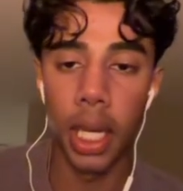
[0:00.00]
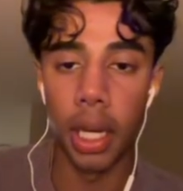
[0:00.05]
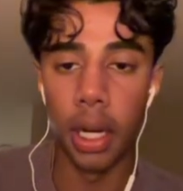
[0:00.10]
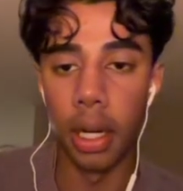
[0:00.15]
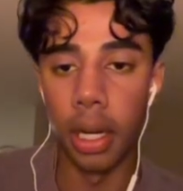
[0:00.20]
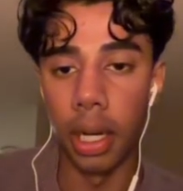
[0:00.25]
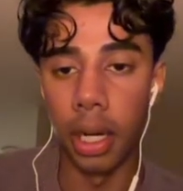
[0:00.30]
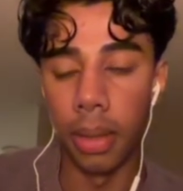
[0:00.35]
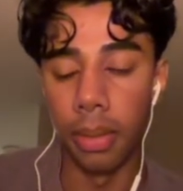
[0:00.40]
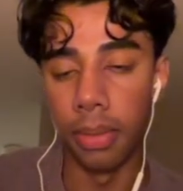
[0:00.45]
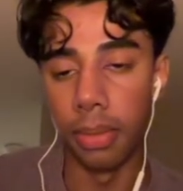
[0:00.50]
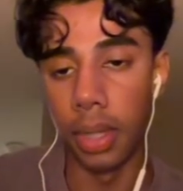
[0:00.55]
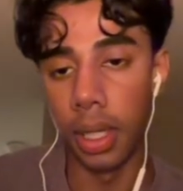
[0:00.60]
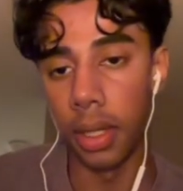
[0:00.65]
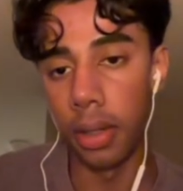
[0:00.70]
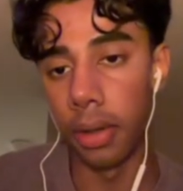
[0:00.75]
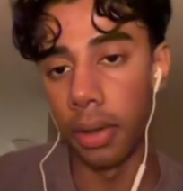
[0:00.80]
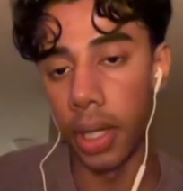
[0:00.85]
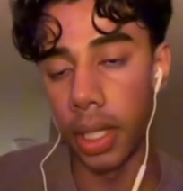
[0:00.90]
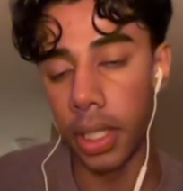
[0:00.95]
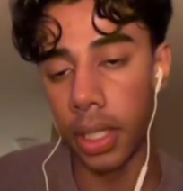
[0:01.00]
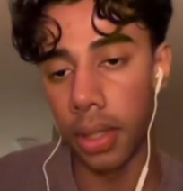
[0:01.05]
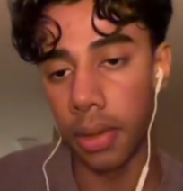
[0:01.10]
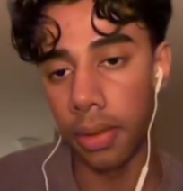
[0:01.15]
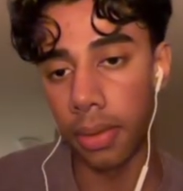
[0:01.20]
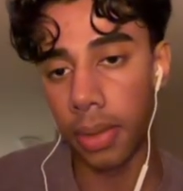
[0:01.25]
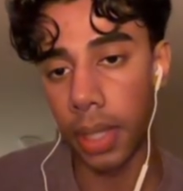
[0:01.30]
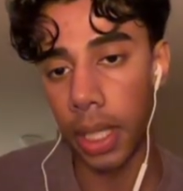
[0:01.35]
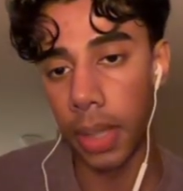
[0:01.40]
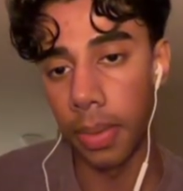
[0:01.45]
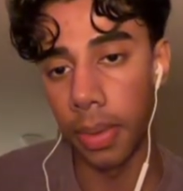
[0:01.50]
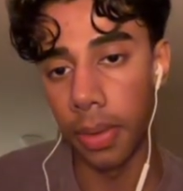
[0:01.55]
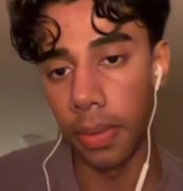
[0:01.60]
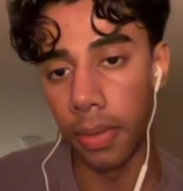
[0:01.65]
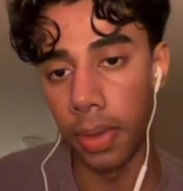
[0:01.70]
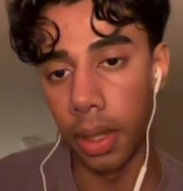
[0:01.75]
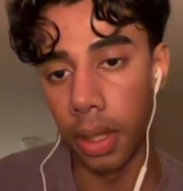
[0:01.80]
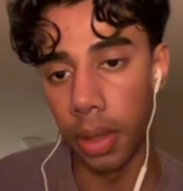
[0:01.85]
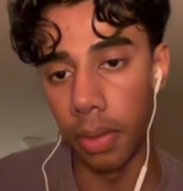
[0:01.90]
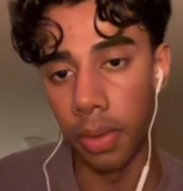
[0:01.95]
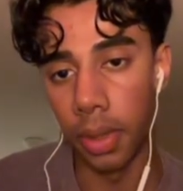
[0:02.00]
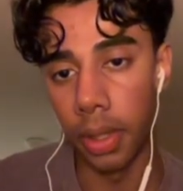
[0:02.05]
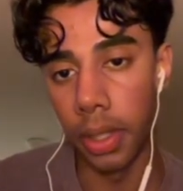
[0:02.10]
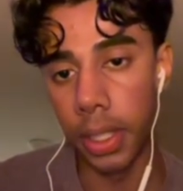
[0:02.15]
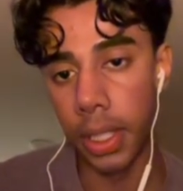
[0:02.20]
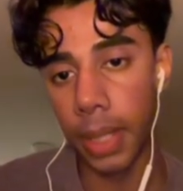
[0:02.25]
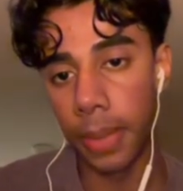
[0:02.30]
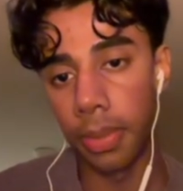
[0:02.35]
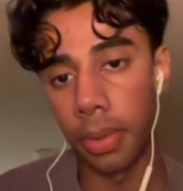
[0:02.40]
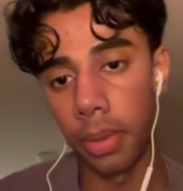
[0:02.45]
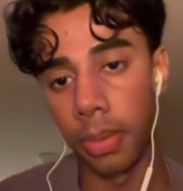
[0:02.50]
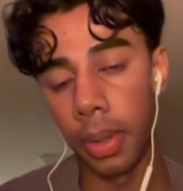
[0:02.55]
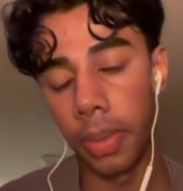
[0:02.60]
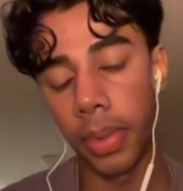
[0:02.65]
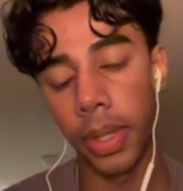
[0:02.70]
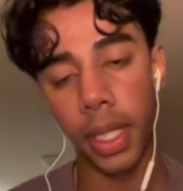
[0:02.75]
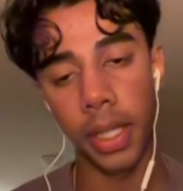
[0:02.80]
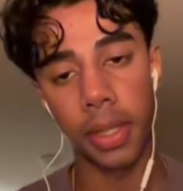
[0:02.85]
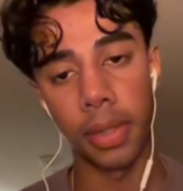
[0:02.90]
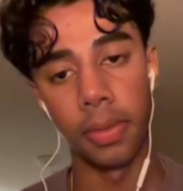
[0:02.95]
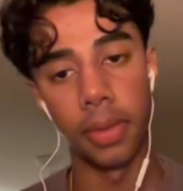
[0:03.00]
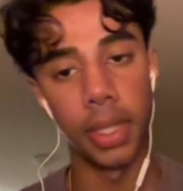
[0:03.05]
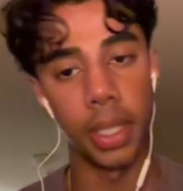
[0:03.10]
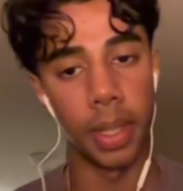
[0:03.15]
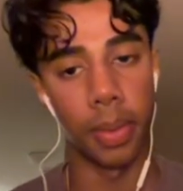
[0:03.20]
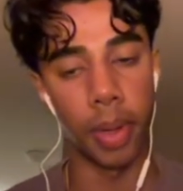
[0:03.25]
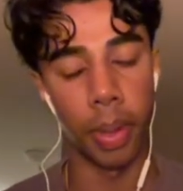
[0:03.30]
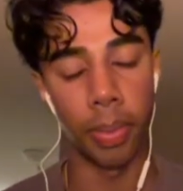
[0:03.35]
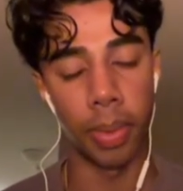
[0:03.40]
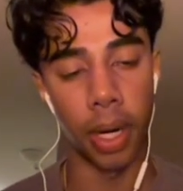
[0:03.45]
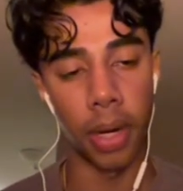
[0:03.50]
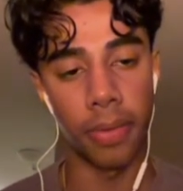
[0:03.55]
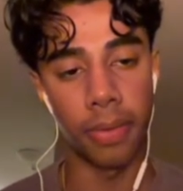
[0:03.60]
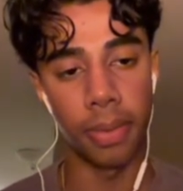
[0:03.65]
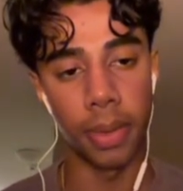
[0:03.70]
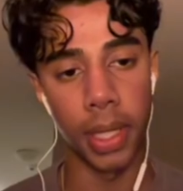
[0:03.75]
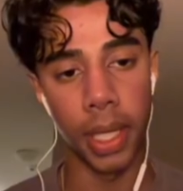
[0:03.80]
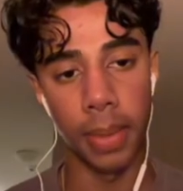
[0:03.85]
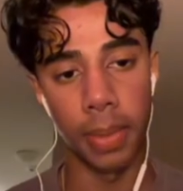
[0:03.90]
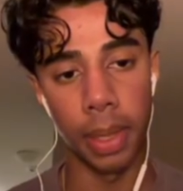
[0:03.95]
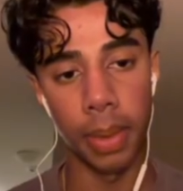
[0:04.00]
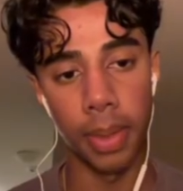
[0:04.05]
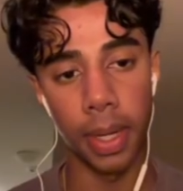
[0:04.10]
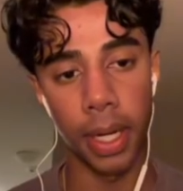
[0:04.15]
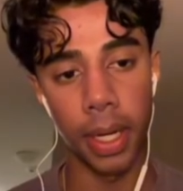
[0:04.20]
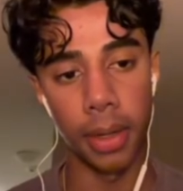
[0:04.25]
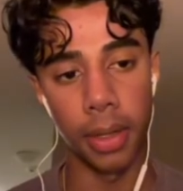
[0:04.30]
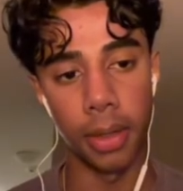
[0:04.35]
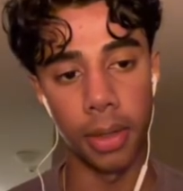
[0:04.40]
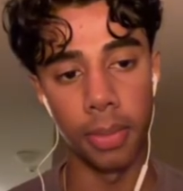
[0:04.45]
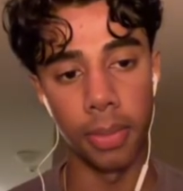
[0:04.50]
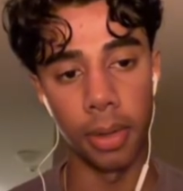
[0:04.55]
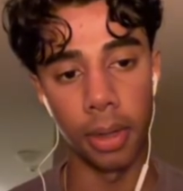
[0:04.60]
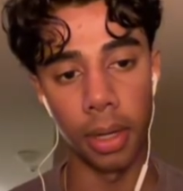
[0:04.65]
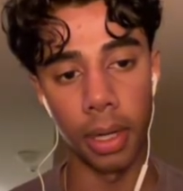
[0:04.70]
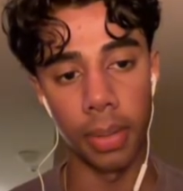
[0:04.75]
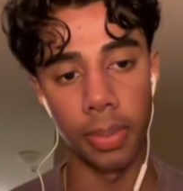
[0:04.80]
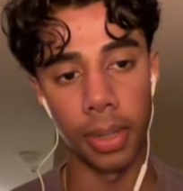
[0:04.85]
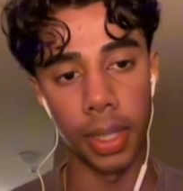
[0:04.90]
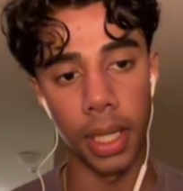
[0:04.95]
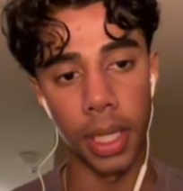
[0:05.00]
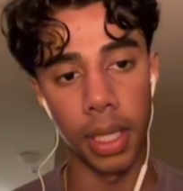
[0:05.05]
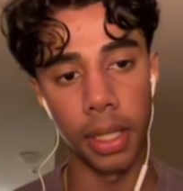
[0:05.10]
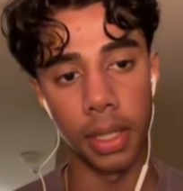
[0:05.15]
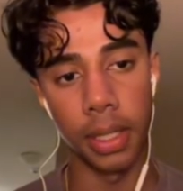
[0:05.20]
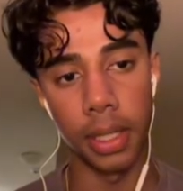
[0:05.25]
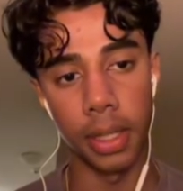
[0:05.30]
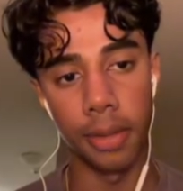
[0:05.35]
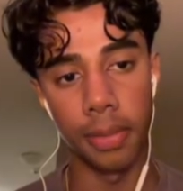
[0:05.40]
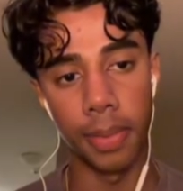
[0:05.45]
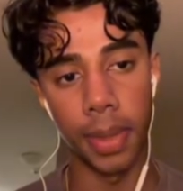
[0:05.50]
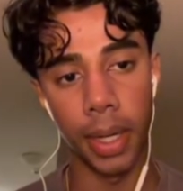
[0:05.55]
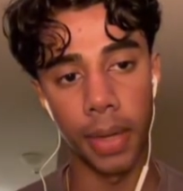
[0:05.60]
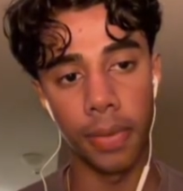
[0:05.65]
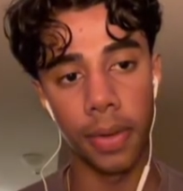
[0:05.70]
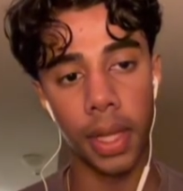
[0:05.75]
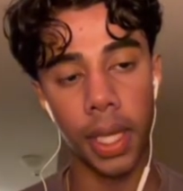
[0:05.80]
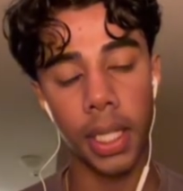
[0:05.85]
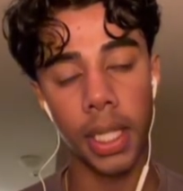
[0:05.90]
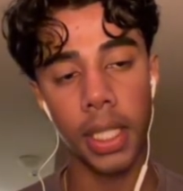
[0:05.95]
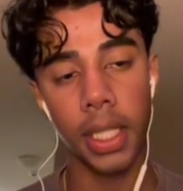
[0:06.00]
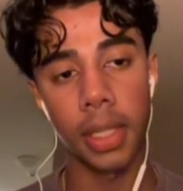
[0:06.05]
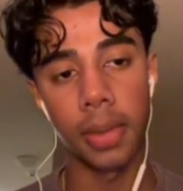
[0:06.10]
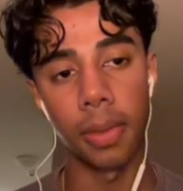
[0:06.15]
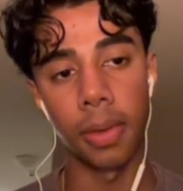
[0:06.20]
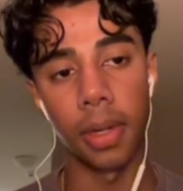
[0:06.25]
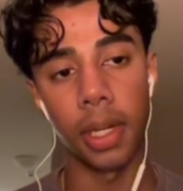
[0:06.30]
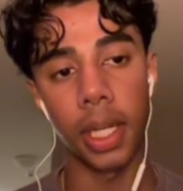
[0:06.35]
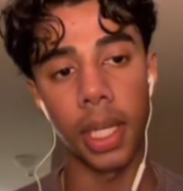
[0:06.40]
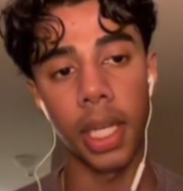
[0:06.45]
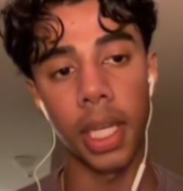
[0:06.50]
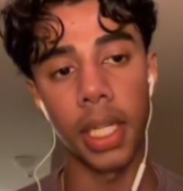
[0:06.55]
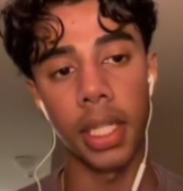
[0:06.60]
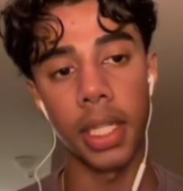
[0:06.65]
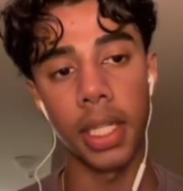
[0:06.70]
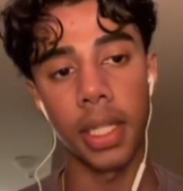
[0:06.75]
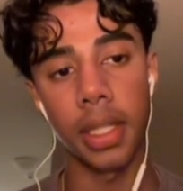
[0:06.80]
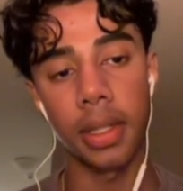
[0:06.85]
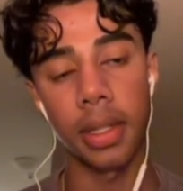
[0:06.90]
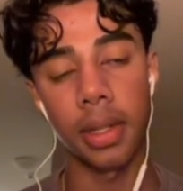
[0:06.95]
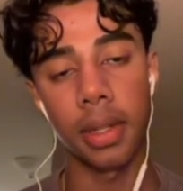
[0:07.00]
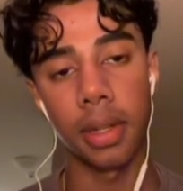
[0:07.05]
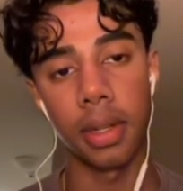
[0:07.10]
I don't know. I just keep it really simple. Maybe that's the reason I'm not profitable yet. Maybe I need to do more complicated stuff. But I feel like this is working. It's just